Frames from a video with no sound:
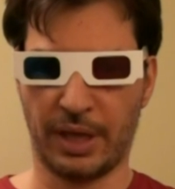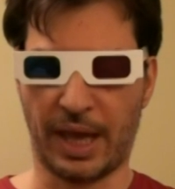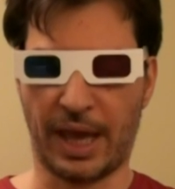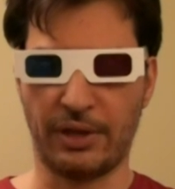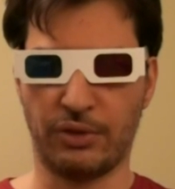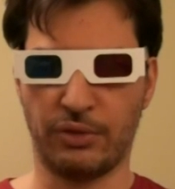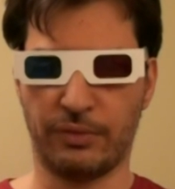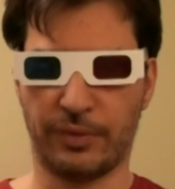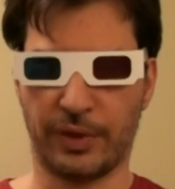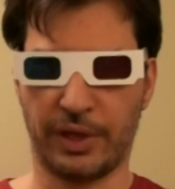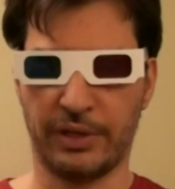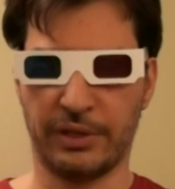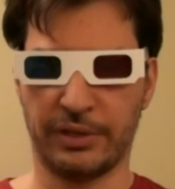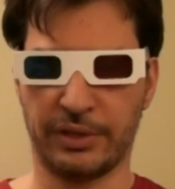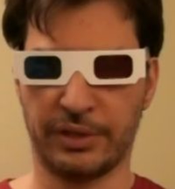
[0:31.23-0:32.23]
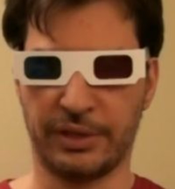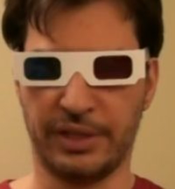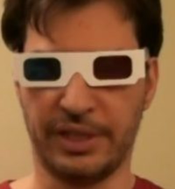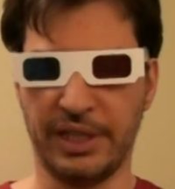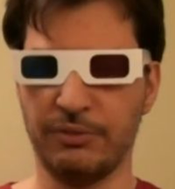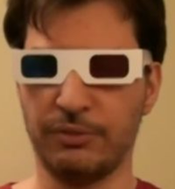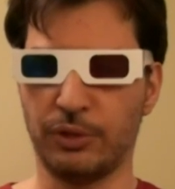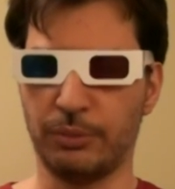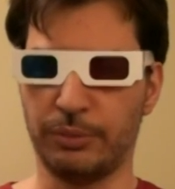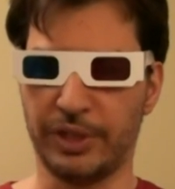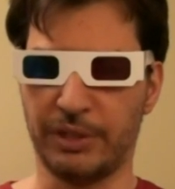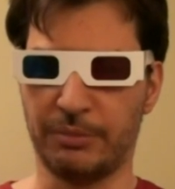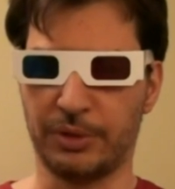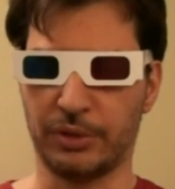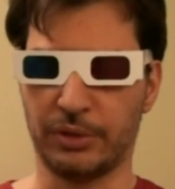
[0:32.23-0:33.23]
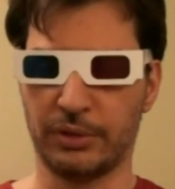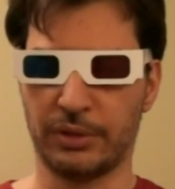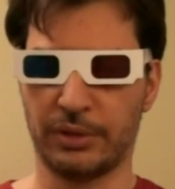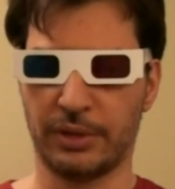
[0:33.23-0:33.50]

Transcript: and to find evil people